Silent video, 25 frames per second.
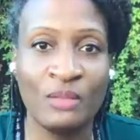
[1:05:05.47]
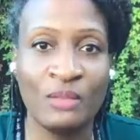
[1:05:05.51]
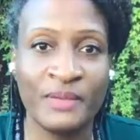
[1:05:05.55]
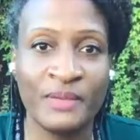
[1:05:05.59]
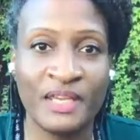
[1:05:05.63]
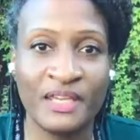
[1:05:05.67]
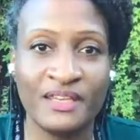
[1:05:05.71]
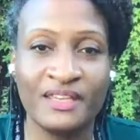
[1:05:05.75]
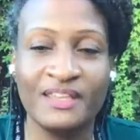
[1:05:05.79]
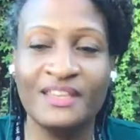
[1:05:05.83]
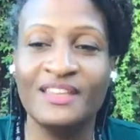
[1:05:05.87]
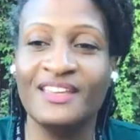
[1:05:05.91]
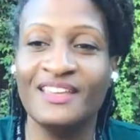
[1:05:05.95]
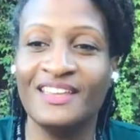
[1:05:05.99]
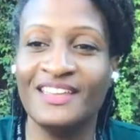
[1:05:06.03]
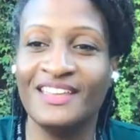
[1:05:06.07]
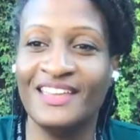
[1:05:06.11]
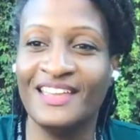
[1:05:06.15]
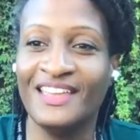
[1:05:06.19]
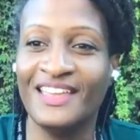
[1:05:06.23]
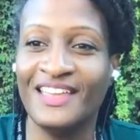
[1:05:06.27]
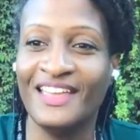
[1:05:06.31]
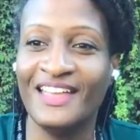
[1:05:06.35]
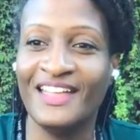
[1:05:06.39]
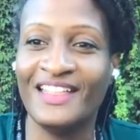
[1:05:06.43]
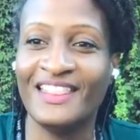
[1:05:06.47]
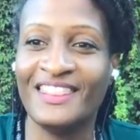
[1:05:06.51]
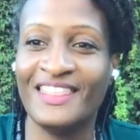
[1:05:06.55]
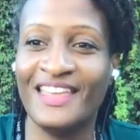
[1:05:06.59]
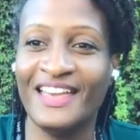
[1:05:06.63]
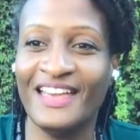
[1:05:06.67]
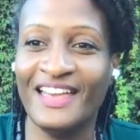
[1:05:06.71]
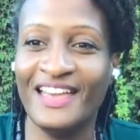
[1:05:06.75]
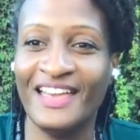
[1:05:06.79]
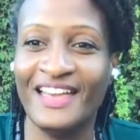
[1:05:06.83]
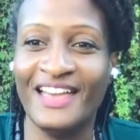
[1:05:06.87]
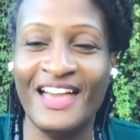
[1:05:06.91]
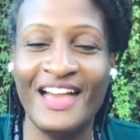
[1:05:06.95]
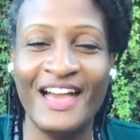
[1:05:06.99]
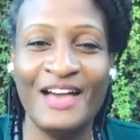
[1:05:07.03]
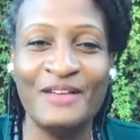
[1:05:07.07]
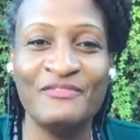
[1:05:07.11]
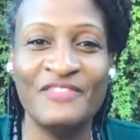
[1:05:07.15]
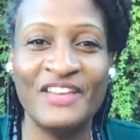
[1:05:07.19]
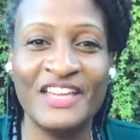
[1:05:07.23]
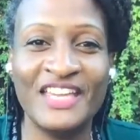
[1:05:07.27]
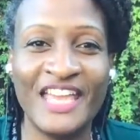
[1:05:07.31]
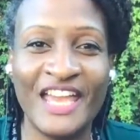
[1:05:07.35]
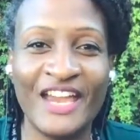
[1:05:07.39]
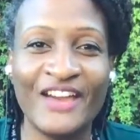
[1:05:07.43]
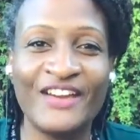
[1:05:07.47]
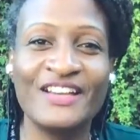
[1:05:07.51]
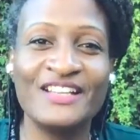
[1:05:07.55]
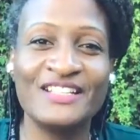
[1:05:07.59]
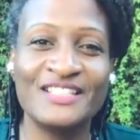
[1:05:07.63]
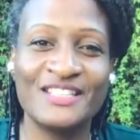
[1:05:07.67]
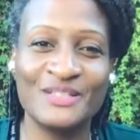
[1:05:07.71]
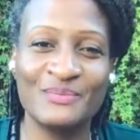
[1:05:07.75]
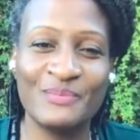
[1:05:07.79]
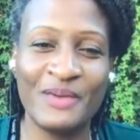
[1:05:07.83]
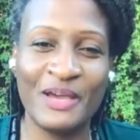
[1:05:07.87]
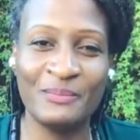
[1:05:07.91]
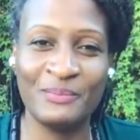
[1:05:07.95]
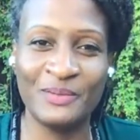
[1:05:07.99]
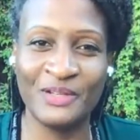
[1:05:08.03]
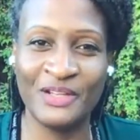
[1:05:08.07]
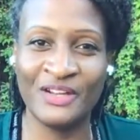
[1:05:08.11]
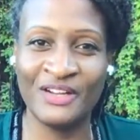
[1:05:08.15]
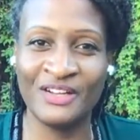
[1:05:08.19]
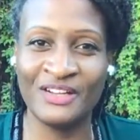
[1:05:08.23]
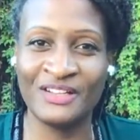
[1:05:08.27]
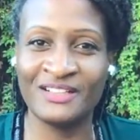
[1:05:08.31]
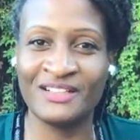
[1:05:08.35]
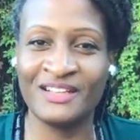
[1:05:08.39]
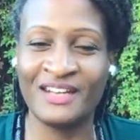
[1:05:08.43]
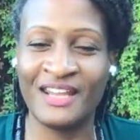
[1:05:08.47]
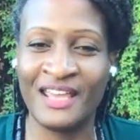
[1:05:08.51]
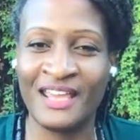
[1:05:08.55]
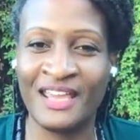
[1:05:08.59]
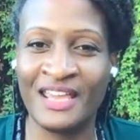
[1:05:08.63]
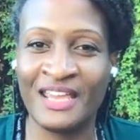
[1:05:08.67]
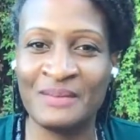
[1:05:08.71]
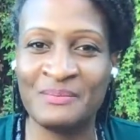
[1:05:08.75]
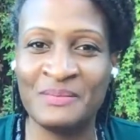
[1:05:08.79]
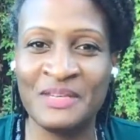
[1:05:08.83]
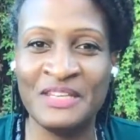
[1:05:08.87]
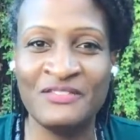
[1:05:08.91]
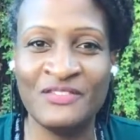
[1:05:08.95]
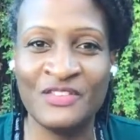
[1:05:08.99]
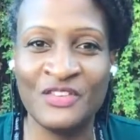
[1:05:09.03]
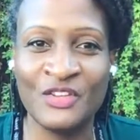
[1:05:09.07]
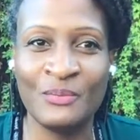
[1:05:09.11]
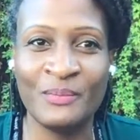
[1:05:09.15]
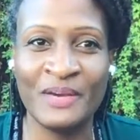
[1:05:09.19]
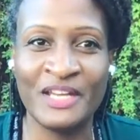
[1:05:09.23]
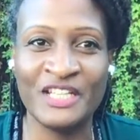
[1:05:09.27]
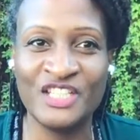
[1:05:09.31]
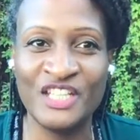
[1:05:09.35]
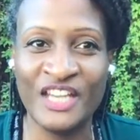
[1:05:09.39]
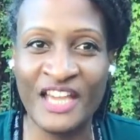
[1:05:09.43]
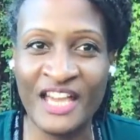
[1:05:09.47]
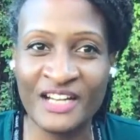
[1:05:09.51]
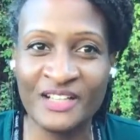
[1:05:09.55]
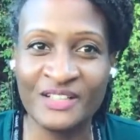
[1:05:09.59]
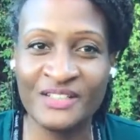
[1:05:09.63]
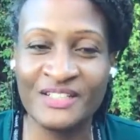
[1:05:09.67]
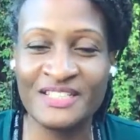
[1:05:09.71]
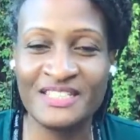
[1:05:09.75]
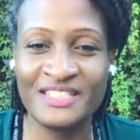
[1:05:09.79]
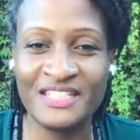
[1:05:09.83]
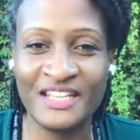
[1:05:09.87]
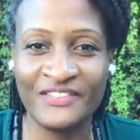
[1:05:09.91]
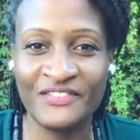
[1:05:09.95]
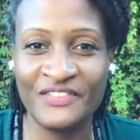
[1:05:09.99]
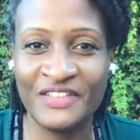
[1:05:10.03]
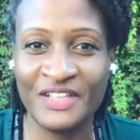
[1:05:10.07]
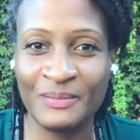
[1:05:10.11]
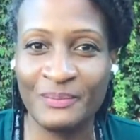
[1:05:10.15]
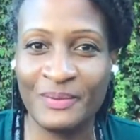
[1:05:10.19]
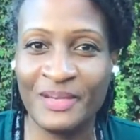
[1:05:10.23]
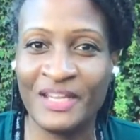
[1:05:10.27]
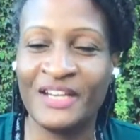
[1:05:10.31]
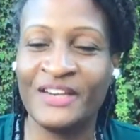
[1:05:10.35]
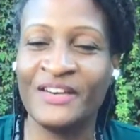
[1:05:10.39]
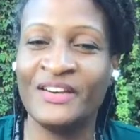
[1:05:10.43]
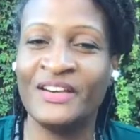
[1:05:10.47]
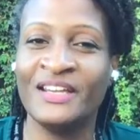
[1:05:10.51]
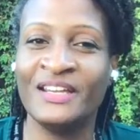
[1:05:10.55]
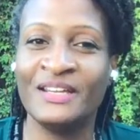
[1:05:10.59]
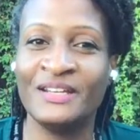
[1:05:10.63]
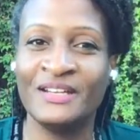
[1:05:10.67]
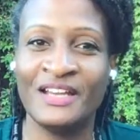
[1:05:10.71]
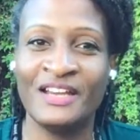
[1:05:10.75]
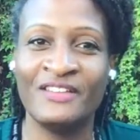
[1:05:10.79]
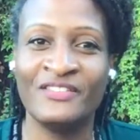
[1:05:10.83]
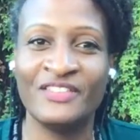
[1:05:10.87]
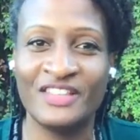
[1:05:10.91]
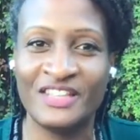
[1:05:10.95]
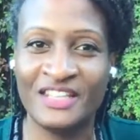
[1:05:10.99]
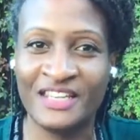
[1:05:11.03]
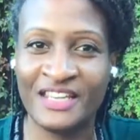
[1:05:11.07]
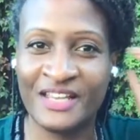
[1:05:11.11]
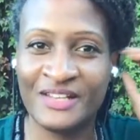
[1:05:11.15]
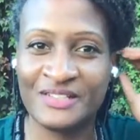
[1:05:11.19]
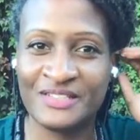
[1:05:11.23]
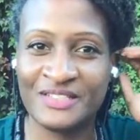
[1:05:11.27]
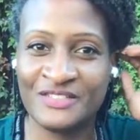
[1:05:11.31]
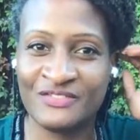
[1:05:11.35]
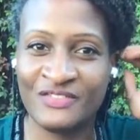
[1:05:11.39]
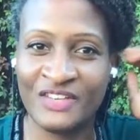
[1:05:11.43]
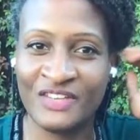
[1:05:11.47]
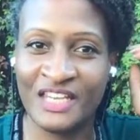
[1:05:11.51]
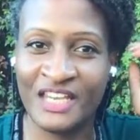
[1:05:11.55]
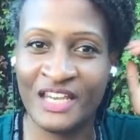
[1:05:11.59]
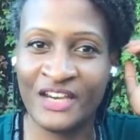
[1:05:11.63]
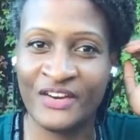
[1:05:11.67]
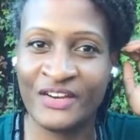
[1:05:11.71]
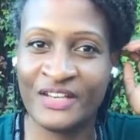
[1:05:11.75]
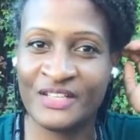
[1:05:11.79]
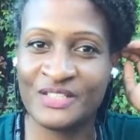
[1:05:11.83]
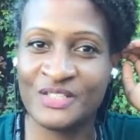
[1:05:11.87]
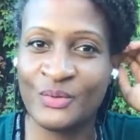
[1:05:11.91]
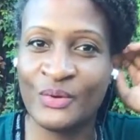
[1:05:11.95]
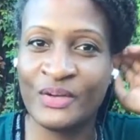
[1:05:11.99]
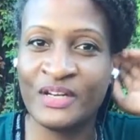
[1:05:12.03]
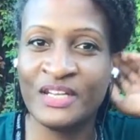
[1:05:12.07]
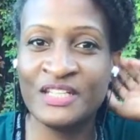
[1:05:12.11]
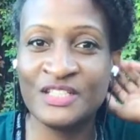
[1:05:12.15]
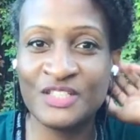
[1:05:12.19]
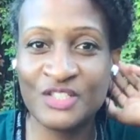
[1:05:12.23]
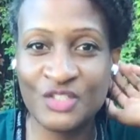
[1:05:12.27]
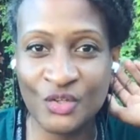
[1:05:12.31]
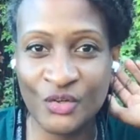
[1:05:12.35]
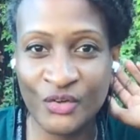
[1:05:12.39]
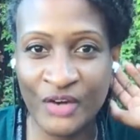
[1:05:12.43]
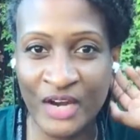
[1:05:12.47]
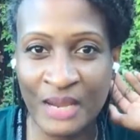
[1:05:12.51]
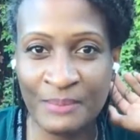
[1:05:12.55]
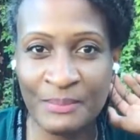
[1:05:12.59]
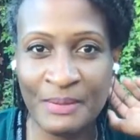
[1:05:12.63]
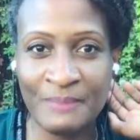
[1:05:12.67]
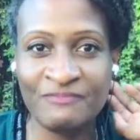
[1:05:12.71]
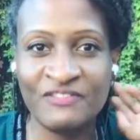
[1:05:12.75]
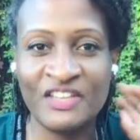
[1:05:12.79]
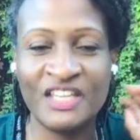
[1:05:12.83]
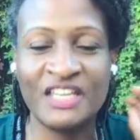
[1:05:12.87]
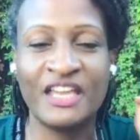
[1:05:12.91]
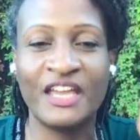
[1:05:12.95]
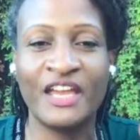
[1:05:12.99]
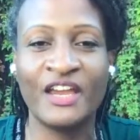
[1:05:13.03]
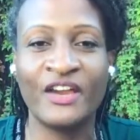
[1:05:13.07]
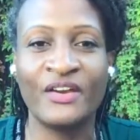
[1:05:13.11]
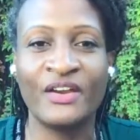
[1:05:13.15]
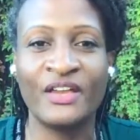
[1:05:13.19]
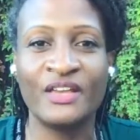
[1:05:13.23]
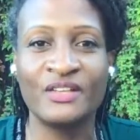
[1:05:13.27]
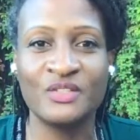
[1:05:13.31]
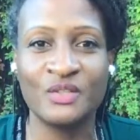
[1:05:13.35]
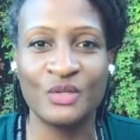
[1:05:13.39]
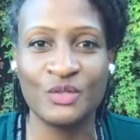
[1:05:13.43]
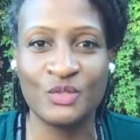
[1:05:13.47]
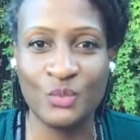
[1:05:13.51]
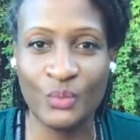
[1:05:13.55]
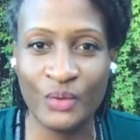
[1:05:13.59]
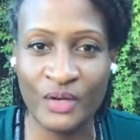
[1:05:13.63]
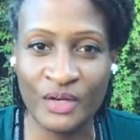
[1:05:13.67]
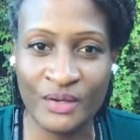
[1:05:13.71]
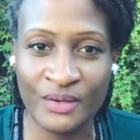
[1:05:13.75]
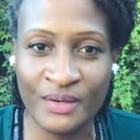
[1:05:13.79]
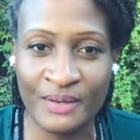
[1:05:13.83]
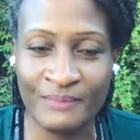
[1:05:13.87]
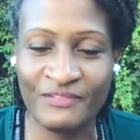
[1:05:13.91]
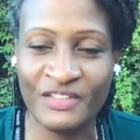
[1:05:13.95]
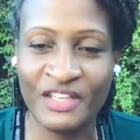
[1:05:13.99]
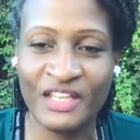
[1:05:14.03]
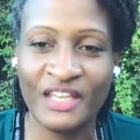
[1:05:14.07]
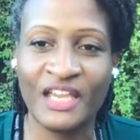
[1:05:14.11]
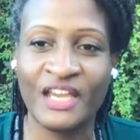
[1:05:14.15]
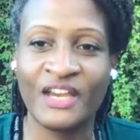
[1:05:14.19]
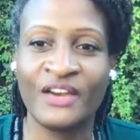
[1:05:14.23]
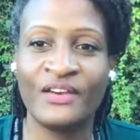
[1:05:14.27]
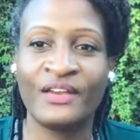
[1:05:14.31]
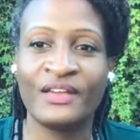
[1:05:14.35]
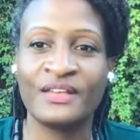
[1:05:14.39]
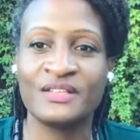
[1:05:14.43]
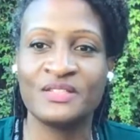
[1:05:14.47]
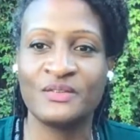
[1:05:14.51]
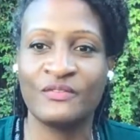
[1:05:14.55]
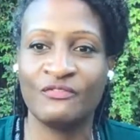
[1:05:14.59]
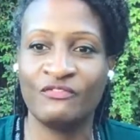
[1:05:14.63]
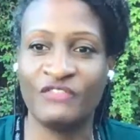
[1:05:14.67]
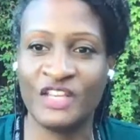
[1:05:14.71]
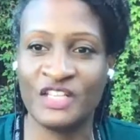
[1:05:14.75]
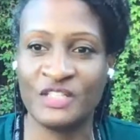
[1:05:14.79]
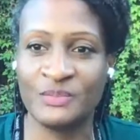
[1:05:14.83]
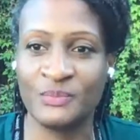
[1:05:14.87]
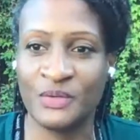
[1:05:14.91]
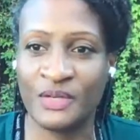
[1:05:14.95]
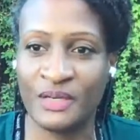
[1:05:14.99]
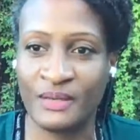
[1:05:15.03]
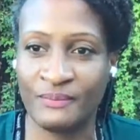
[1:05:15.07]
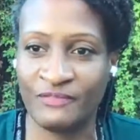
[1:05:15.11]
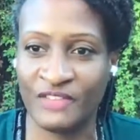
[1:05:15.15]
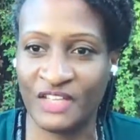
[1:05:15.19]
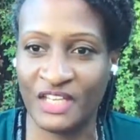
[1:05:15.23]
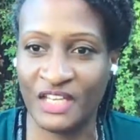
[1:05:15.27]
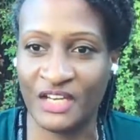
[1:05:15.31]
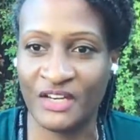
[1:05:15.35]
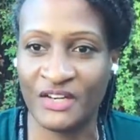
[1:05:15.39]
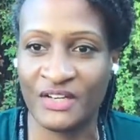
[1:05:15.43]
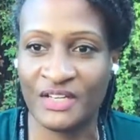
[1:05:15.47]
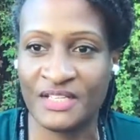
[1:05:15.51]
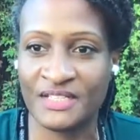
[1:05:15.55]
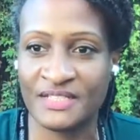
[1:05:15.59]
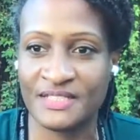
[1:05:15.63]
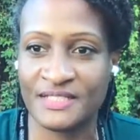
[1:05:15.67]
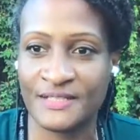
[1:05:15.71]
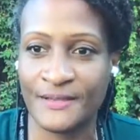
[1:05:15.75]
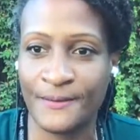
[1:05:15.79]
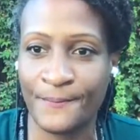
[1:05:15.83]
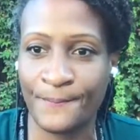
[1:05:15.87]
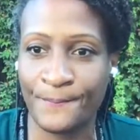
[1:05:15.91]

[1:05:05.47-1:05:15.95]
me. Vicarious is my blog name, even though my channel is Stephanie Perry, everything else is Vicarious. So on Instagram, I'm Vicarious. On Twitter, I'm Vicarious. On Facebook, I'm Vicarious.